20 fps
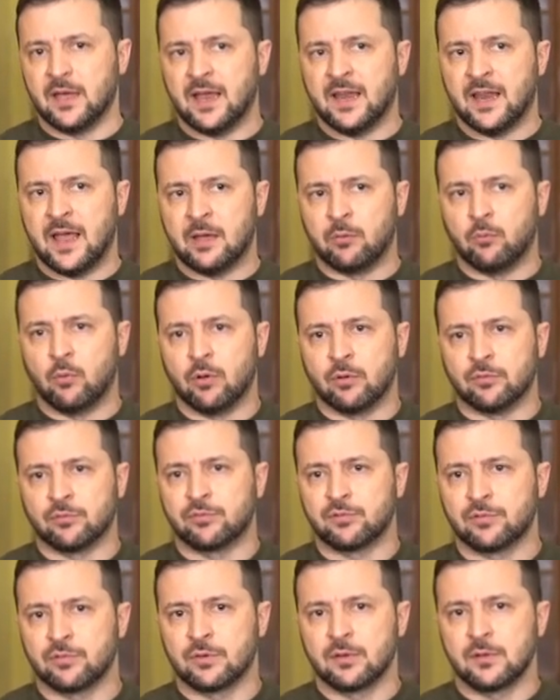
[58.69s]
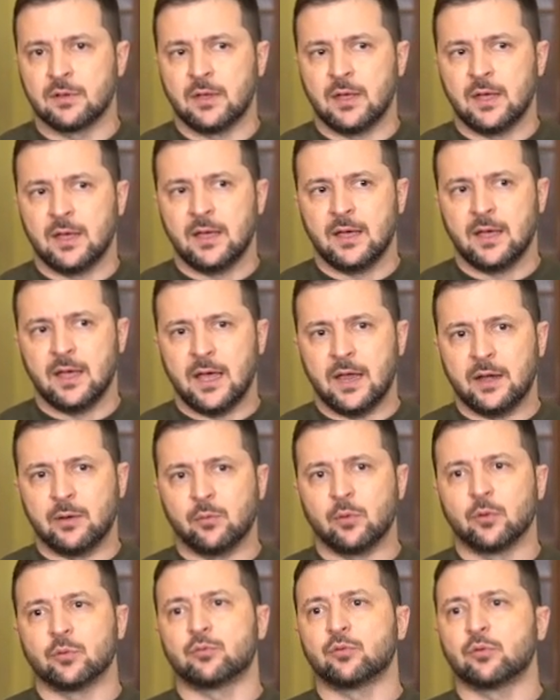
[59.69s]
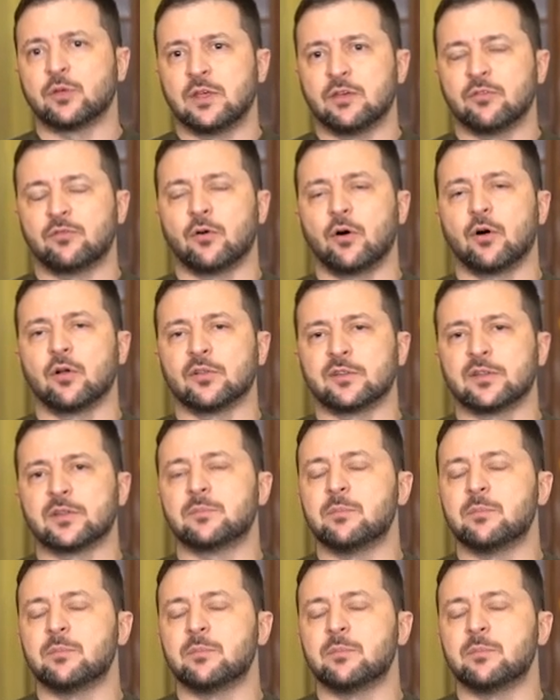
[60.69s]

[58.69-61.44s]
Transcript: and I want, and I want to give all the